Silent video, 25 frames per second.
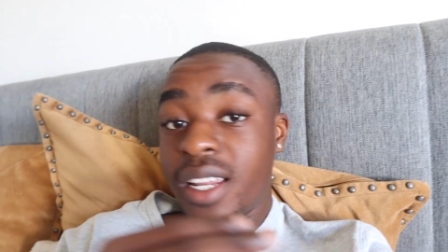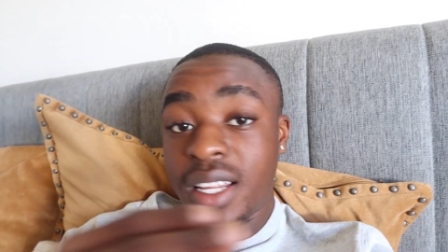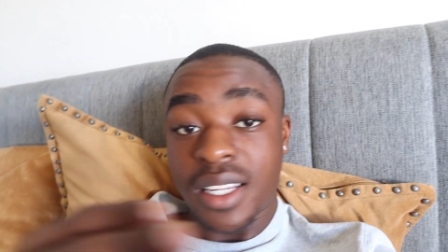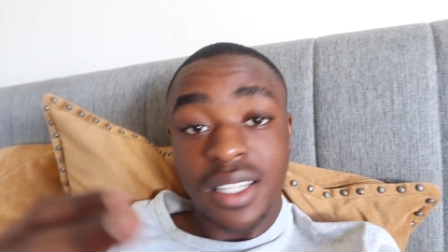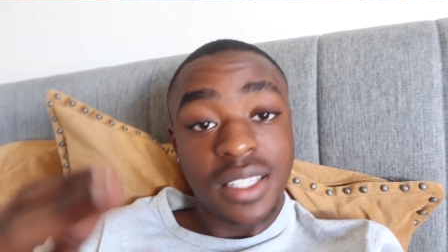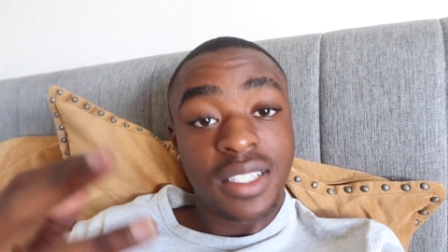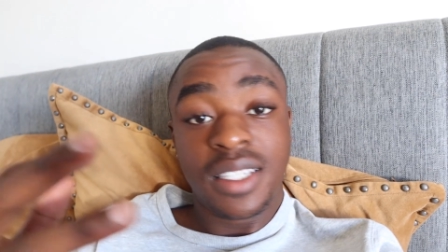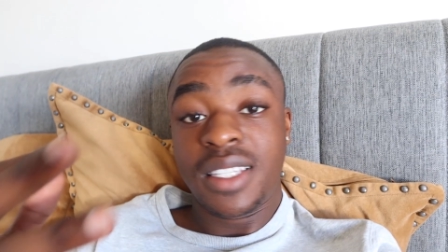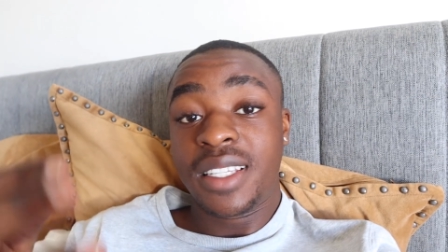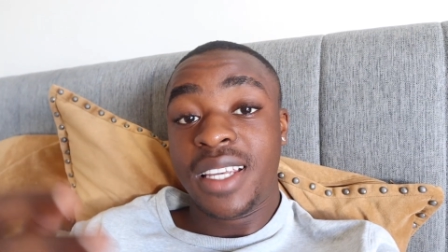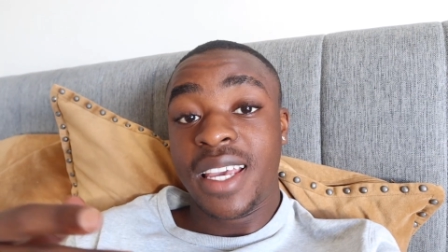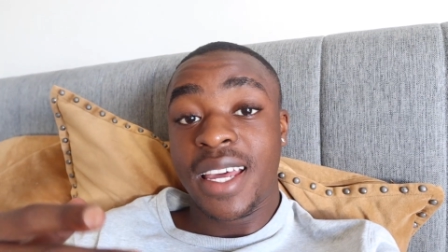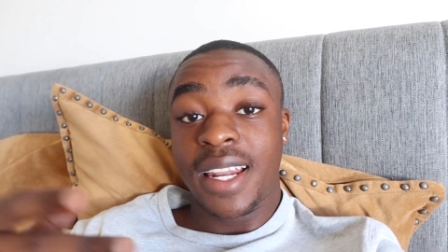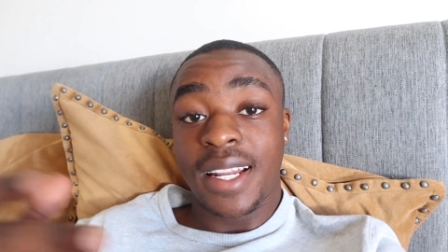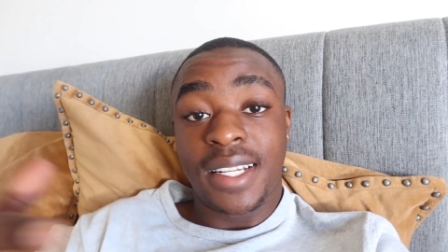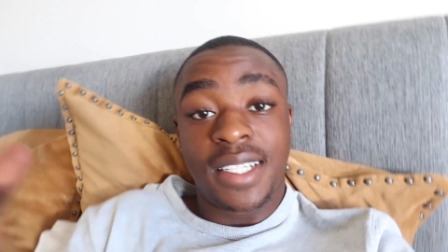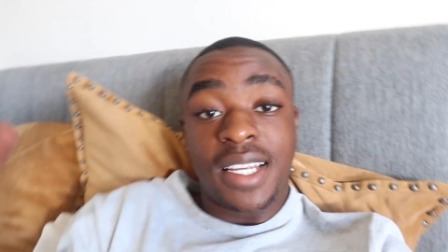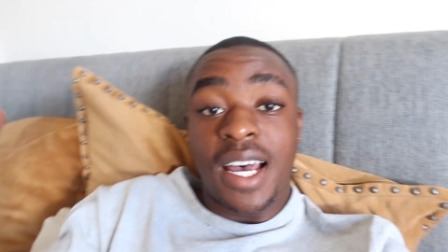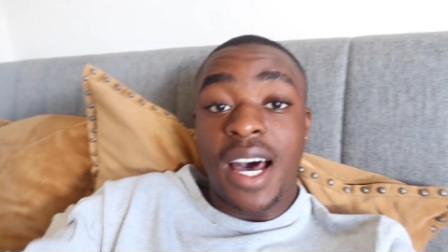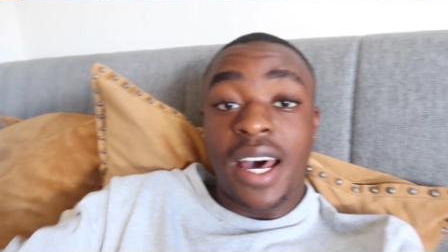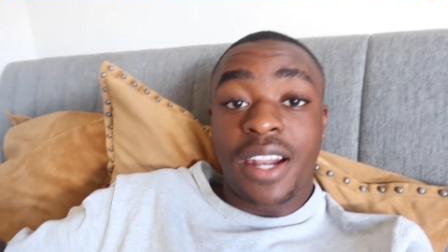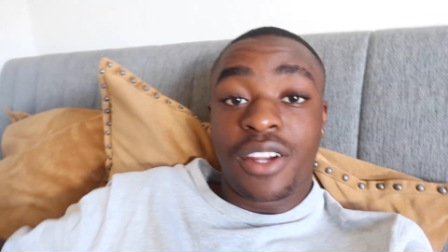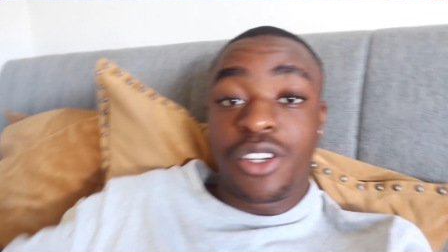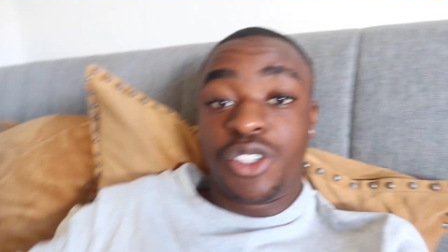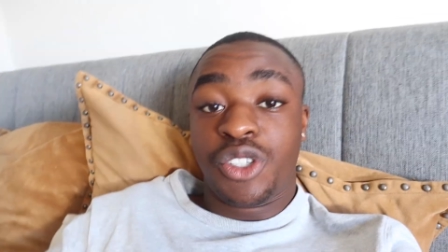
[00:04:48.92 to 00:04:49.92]
get a
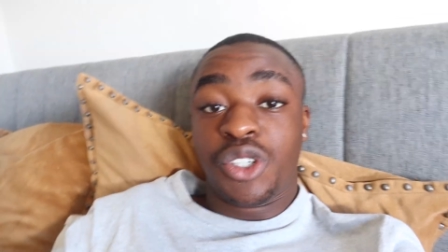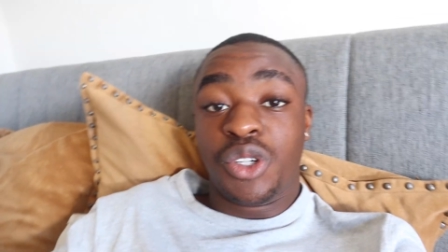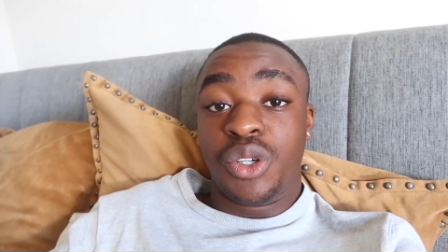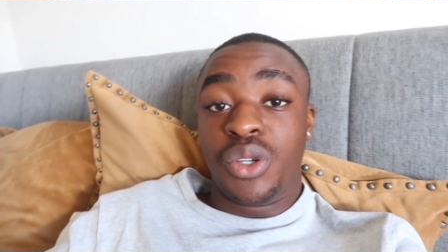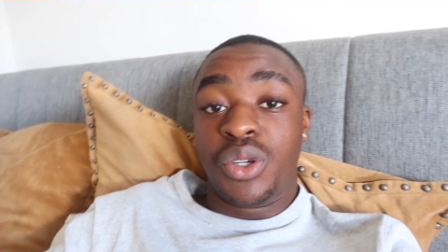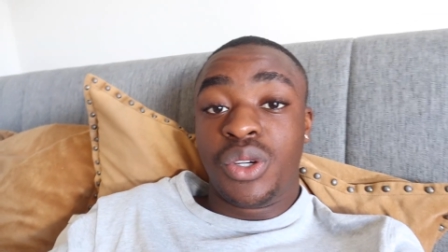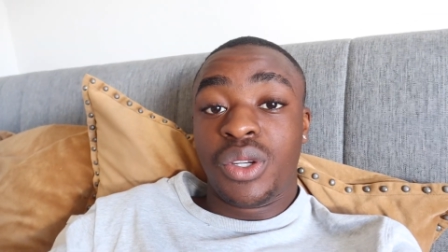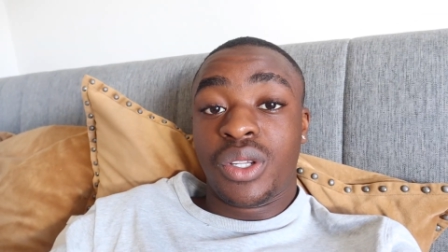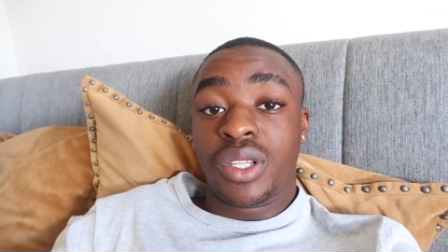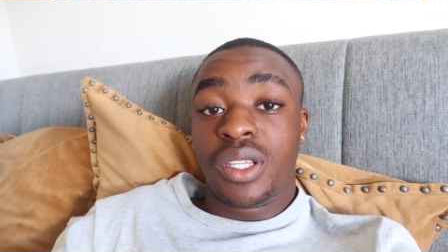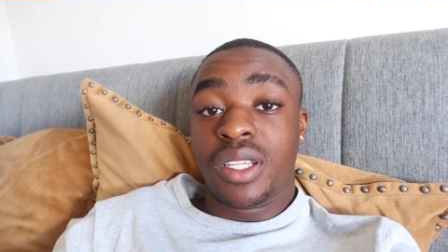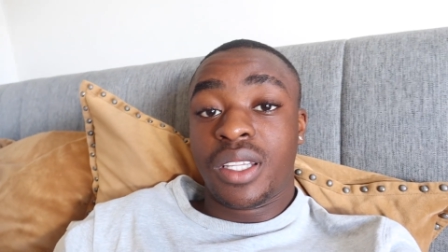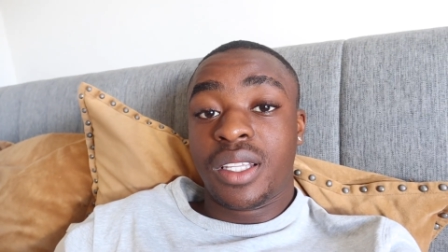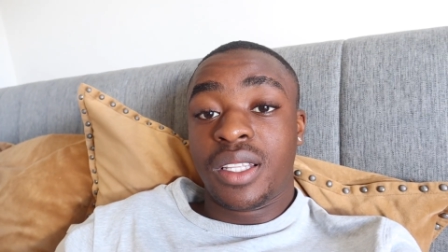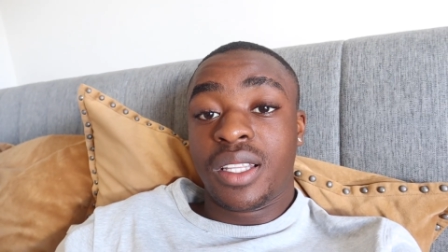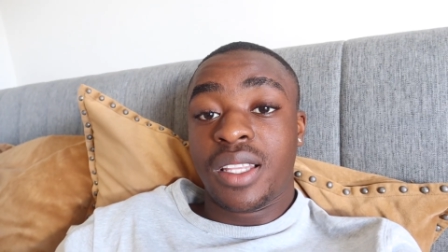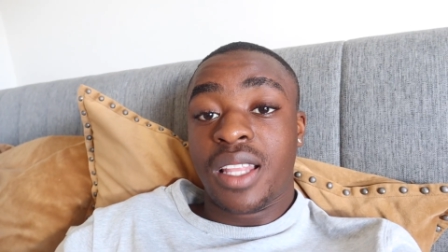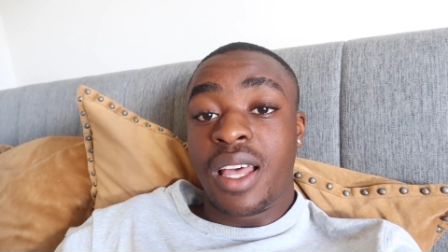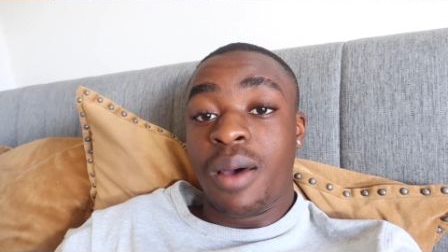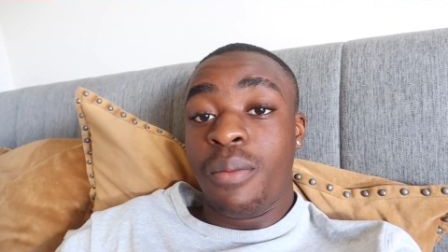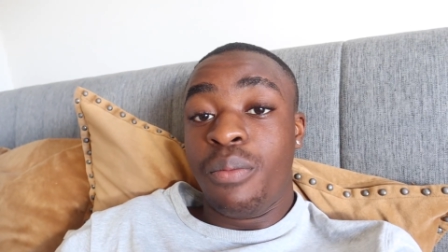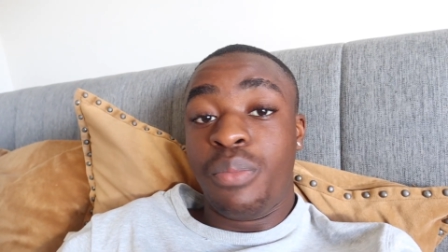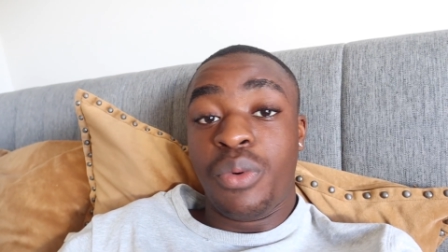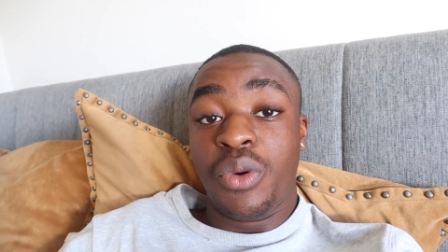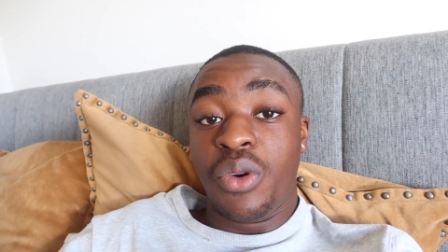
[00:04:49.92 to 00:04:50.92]
tighter shoe,
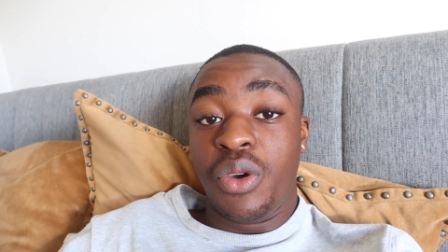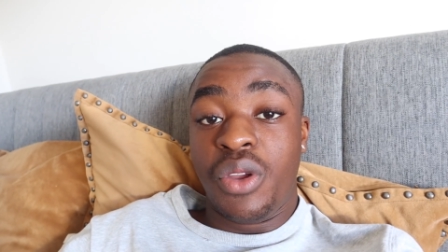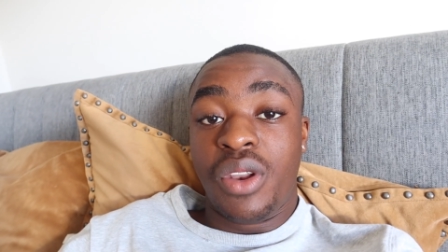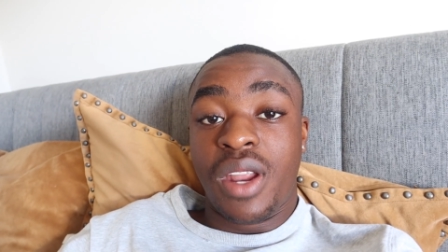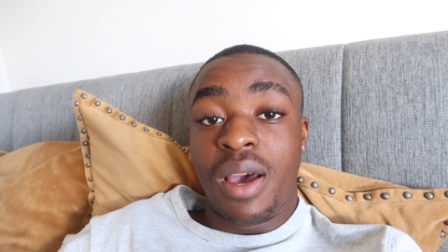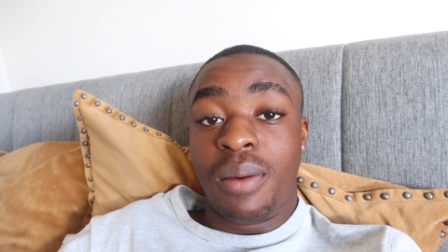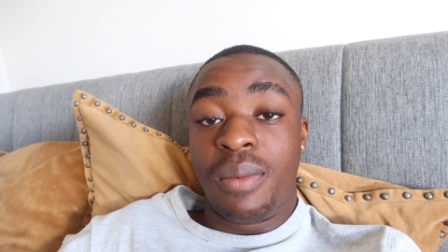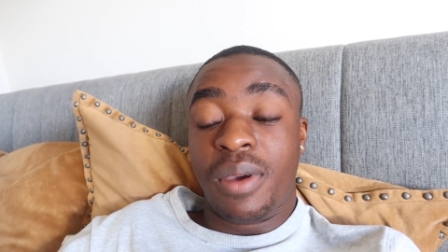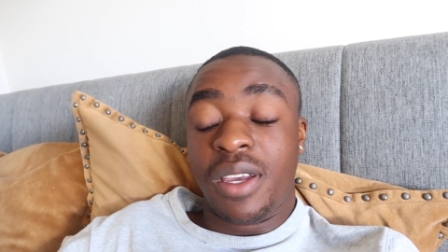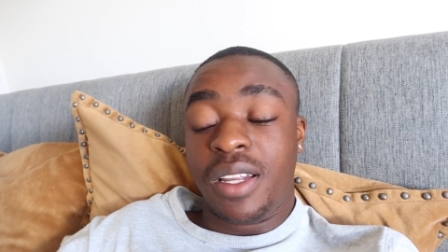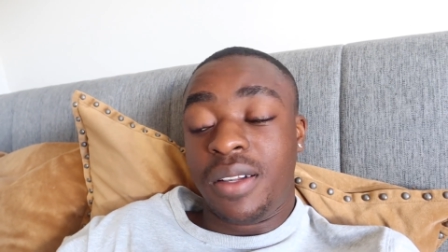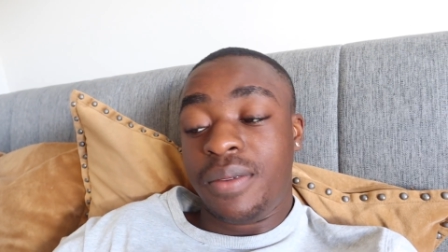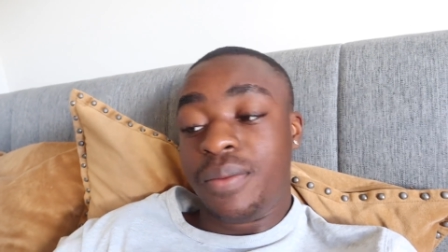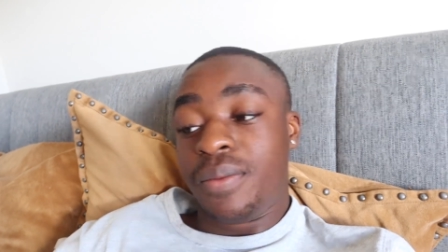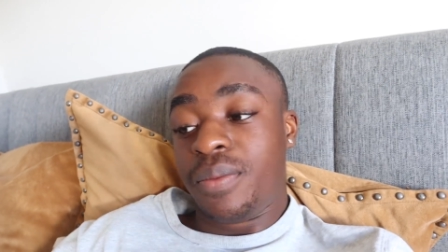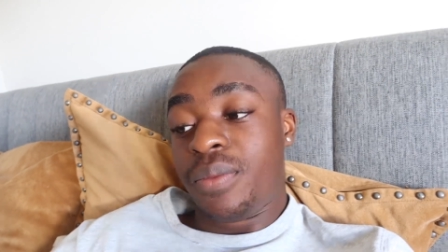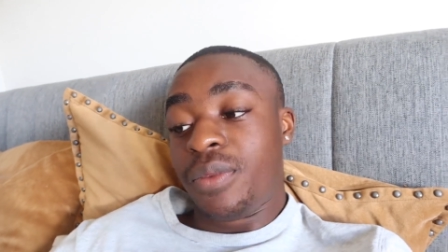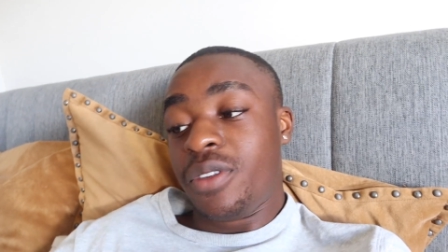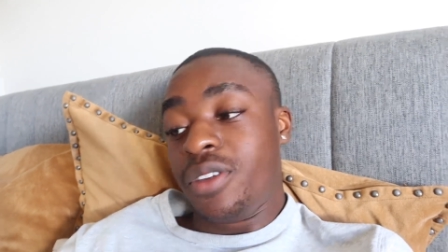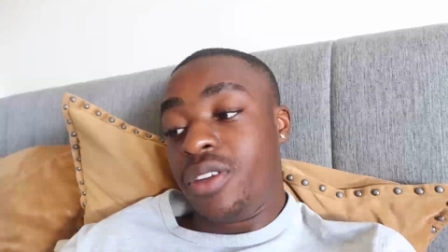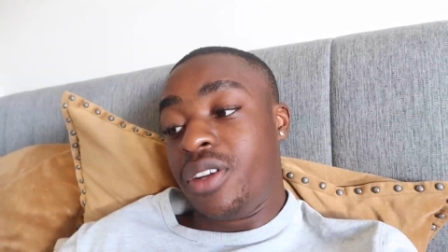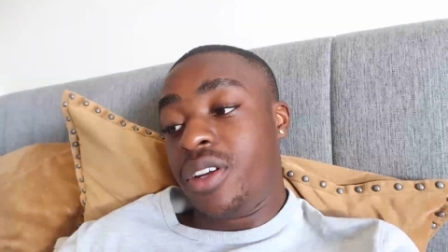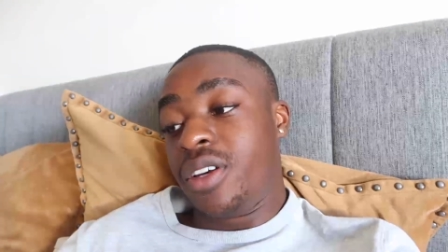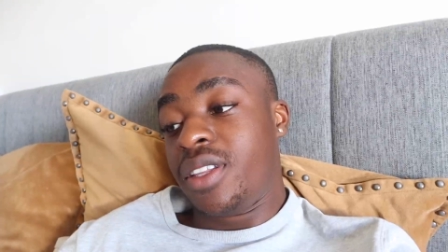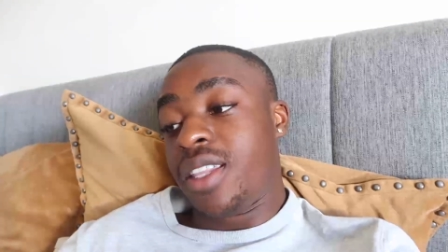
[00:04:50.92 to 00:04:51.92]
a boot, I mean,
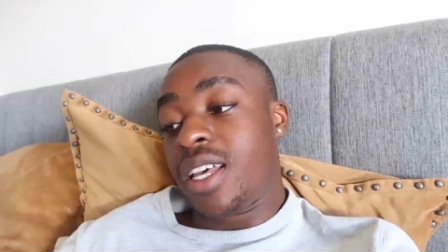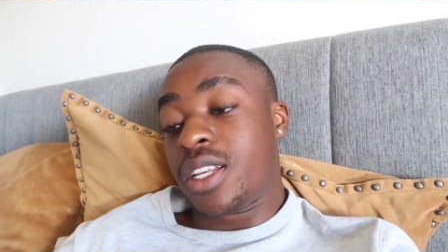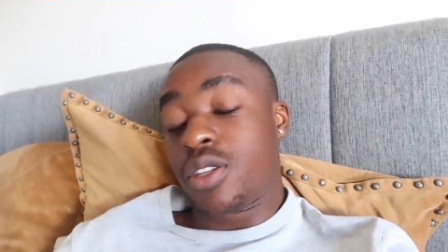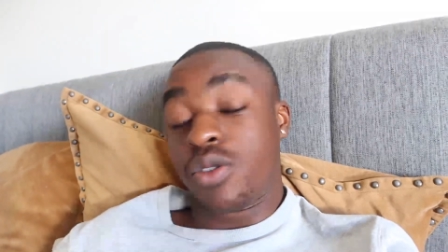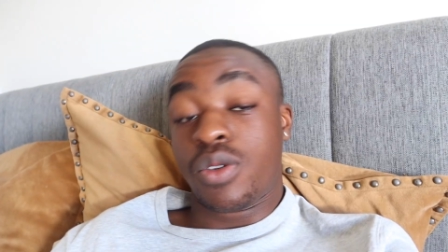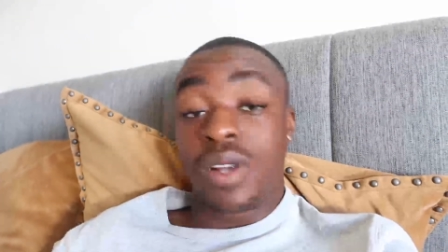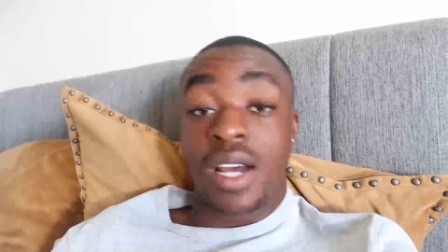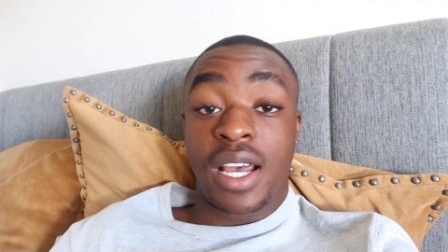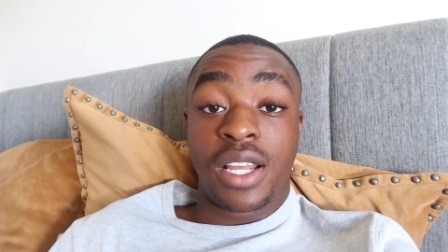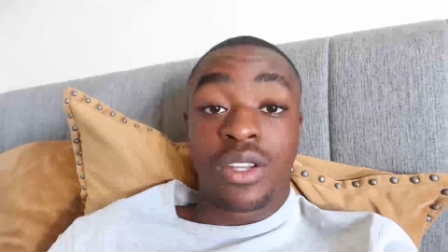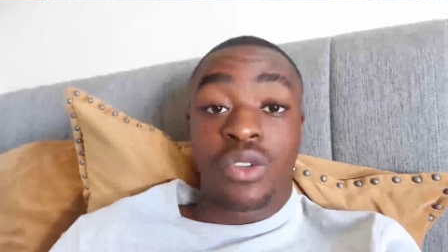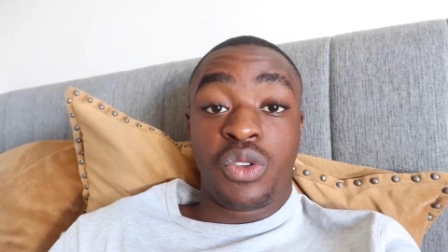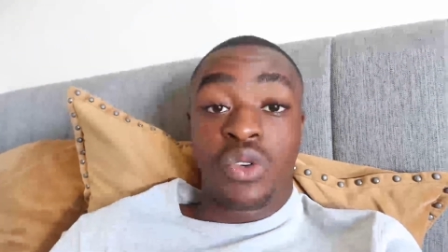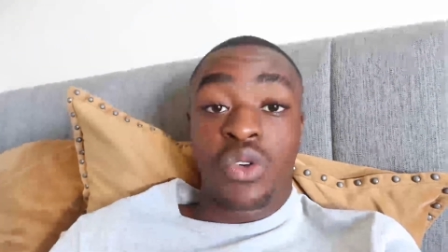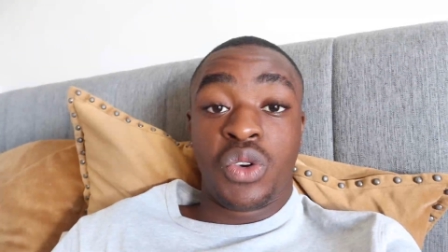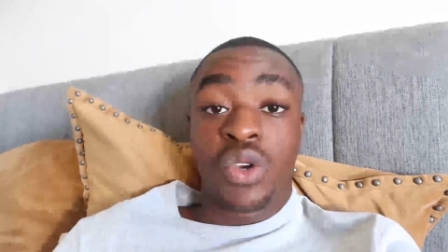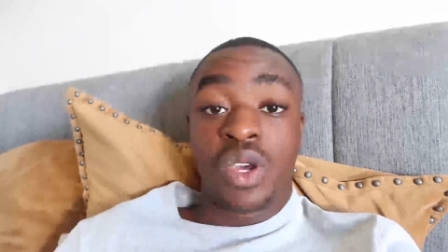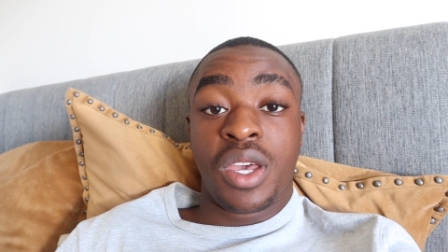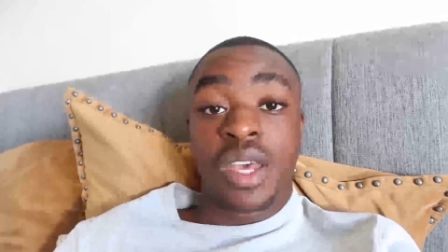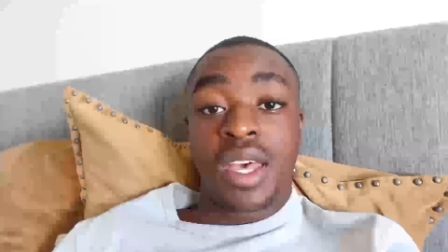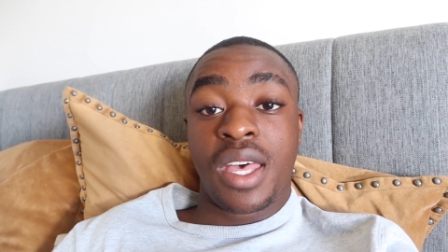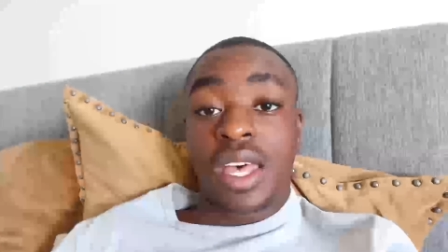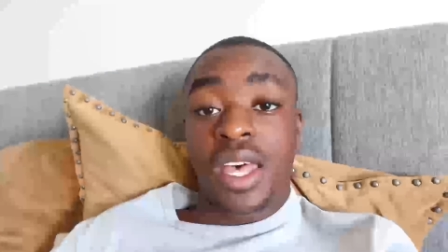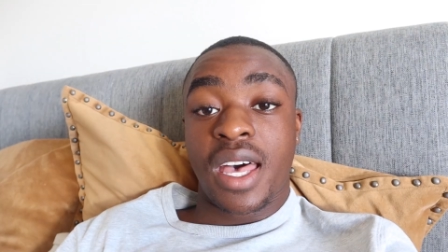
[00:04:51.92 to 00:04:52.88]
you know, that's what I do.